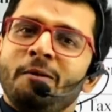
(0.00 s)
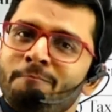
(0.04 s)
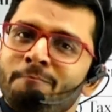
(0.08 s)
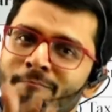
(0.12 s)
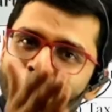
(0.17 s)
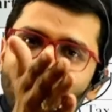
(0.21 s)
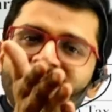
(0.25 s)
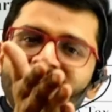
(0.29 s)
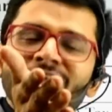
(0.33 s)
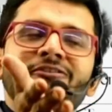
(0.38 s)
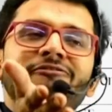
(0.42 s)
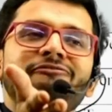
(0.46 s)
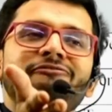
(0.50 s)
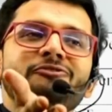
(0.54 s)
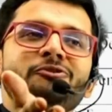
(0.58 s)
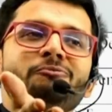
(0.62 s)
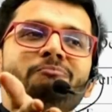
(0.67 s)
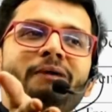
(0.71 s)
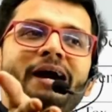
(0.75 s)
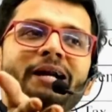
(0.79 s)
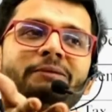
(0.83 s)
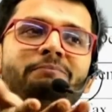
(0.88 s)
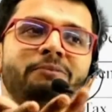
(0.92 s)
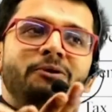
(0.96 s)
Many of
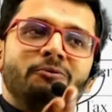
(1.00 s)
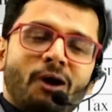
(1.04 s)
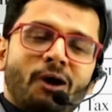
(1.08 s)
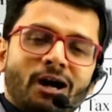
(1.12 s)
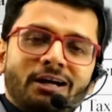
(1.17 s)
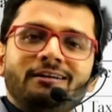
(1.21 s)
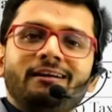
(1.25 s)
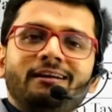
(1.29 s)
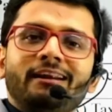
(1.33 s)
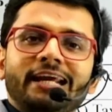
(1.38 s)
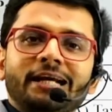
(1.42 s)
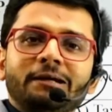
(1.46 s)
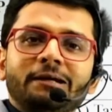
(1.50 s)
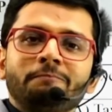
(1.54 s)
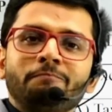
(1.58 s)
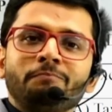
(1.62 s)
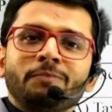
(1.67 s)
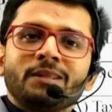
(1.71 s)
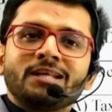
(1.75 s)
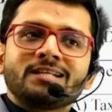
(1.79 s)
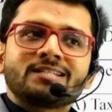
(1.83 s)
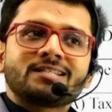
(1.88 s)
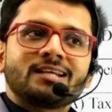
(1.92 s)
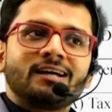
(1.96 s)
you might be wondering,
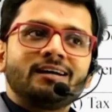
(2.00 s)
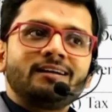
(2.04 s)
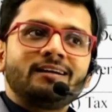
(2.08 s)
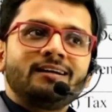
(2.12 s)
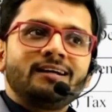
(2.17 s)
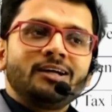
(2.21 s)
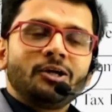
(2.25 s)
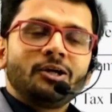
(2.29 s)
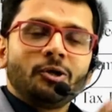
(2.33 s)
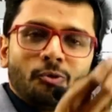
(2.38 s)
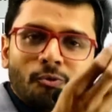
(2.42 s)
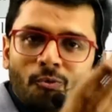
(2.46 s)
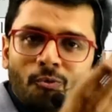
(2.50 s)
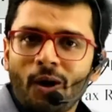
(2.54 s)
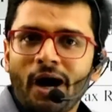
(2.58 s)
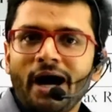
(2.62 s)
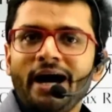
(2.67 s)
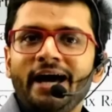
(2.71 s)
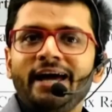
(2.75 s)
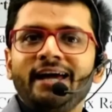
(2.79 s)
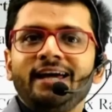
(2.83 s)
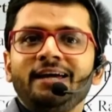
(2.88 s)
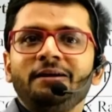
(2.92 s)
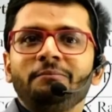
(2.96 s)
sir,
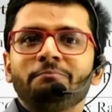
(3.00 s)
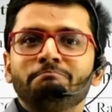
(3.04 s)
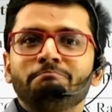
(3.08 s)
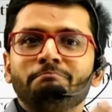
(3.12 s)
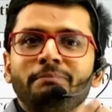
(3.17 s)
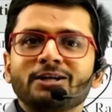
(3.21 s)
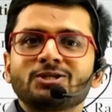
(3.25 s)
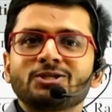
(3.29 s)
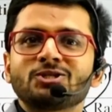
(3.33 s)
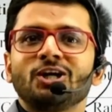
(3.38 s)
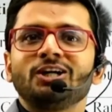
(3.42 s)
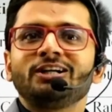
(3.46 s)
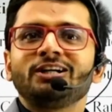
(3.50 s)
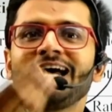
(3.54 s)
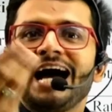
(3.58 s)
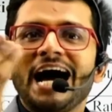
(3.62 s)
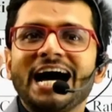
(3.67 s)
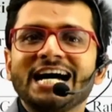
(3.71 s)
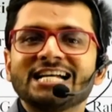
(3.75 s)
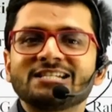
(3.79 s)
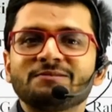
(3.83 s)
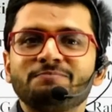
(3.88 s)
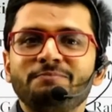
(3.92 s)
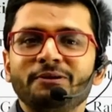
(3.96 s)
why budget
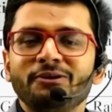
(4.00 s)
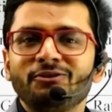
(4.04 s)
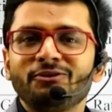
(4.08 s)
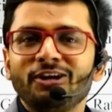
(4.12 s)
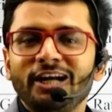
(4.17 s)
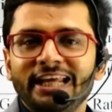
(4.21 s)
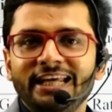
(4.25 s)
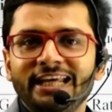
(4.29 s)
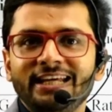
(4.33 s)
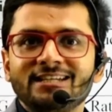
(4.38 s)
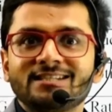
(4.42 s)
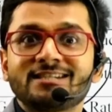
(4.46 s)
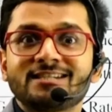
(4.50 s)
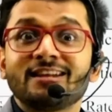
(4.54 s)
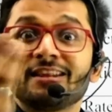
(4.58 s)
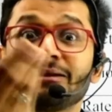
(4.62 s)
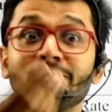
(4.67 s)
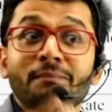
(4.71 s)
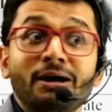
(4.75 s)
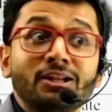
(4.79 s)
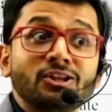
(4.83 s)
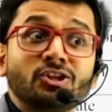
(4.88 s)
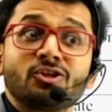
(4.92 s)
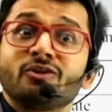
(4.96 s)
has been released in
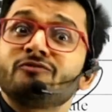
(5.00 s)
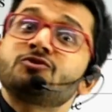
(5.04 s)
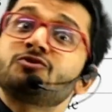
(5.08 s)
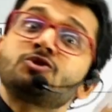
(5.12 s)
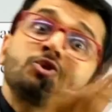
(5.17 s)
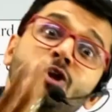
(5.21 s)
the month of